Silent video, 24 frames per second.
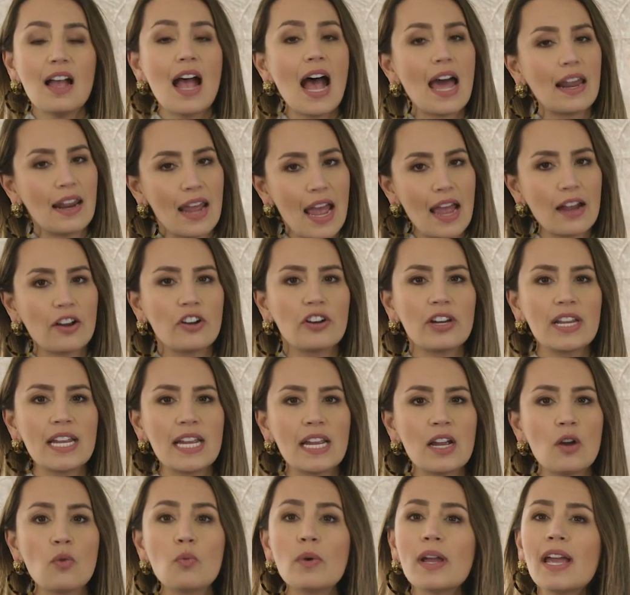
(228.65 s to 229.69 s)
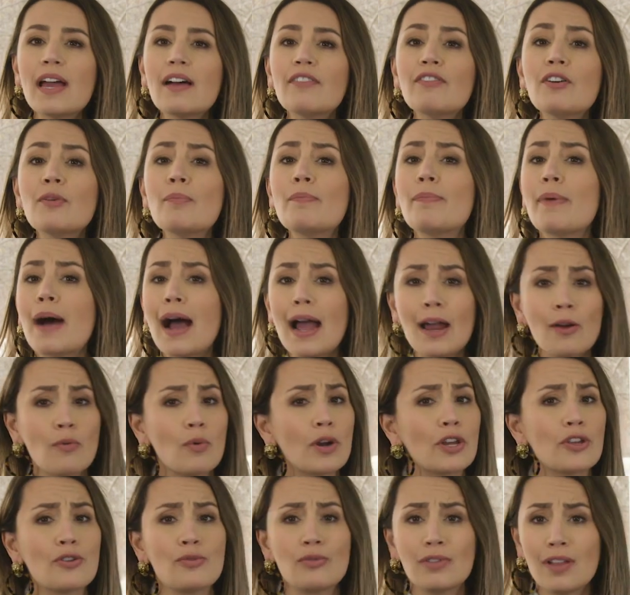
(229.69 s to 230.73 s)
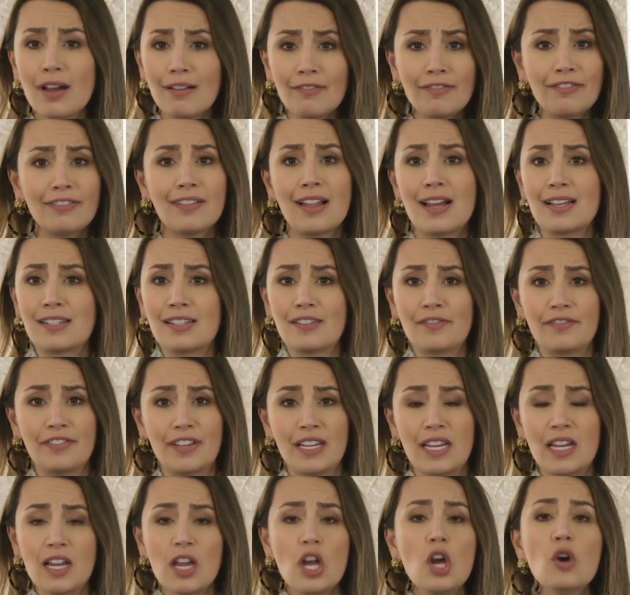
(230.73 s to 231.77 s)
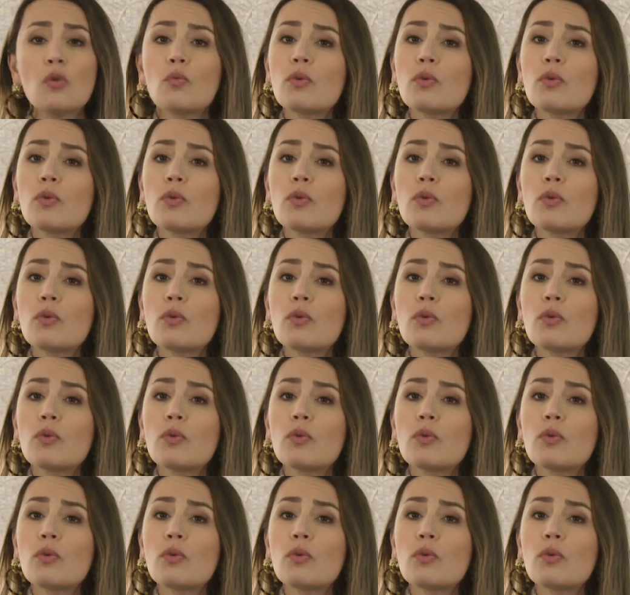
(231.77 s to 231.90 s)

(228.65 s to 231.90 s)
At Hagerty, we have a buy what you love philosophy,